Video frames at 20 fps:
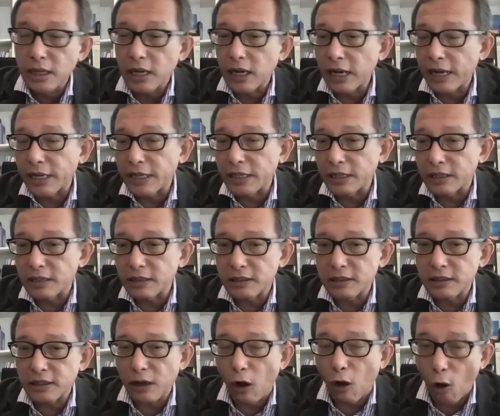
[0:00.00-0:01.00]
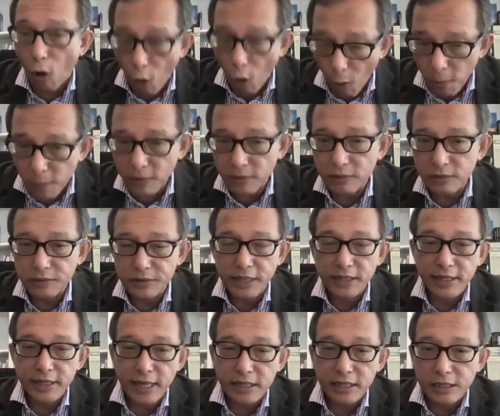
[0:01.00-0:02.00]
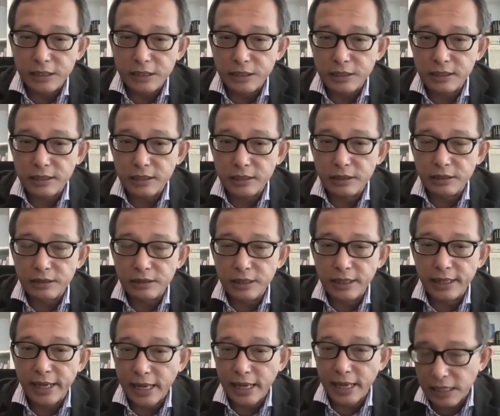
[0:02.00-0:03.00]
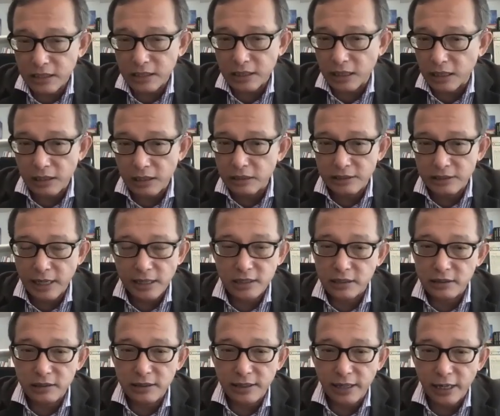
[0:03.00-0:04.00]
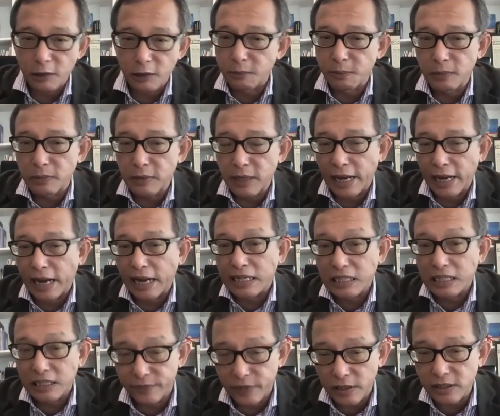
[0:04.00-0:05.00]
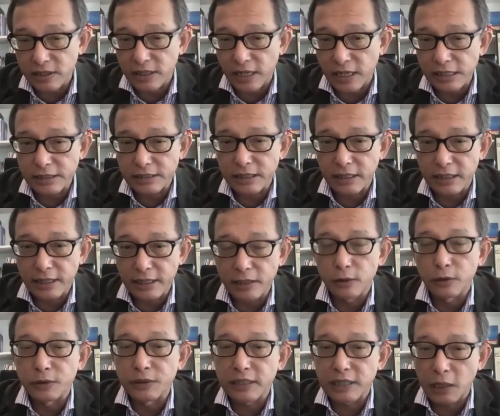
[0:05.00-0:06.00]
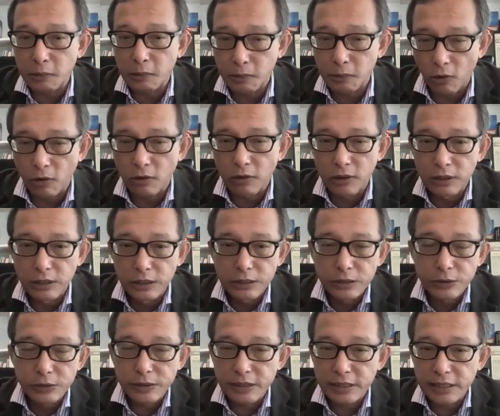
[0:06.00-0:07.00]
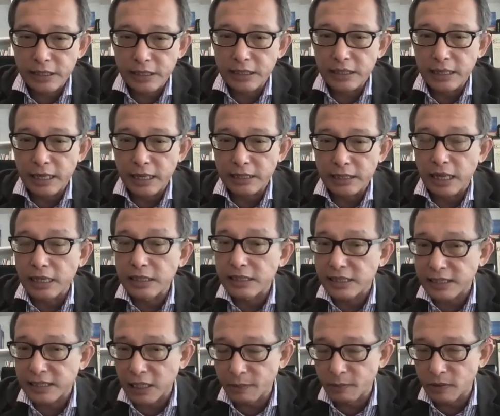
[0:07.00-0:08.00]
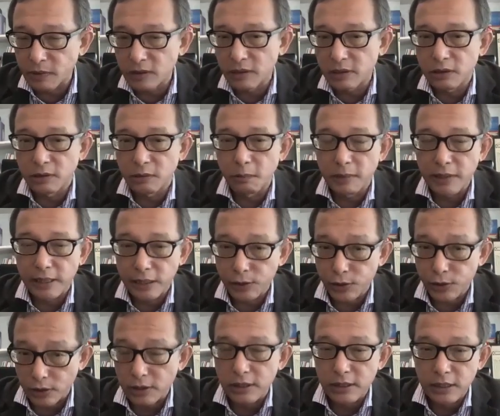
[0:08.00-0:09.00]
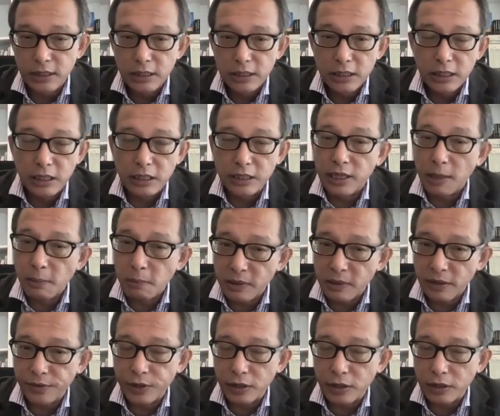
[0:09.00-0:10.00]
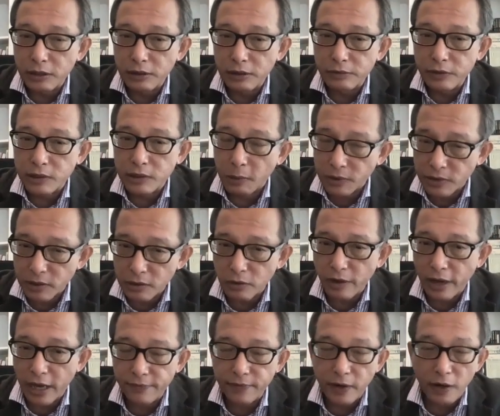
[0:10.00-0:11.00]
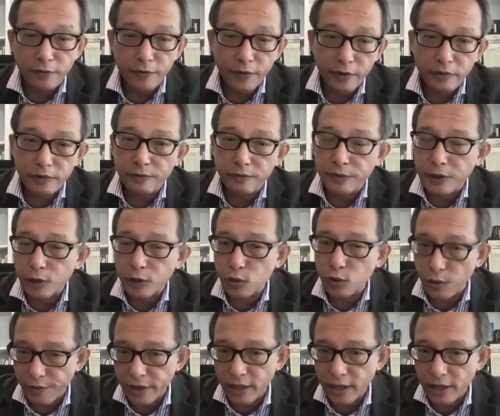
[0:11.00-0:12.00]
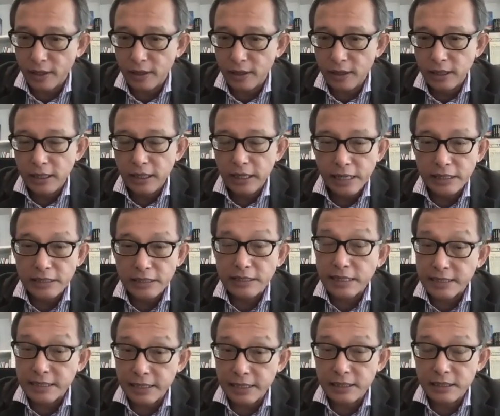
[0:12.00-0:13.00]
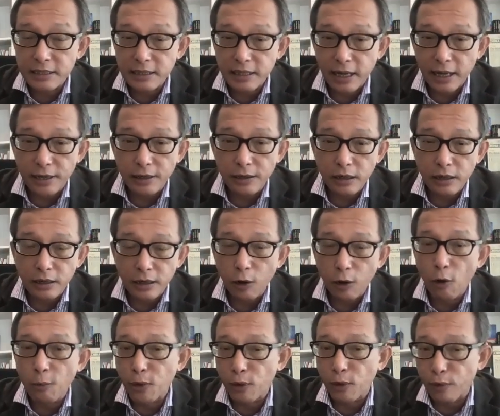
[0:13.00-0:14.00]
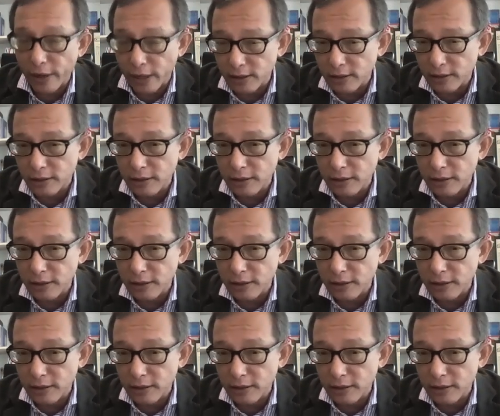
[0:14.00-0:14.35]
I hope that is the case. It doesn't help any of us in ASEAN, let alone Singapore, to see an unstable Malaysia. A number of the responses you have are very reassuring. And in that sense, I hope you're right.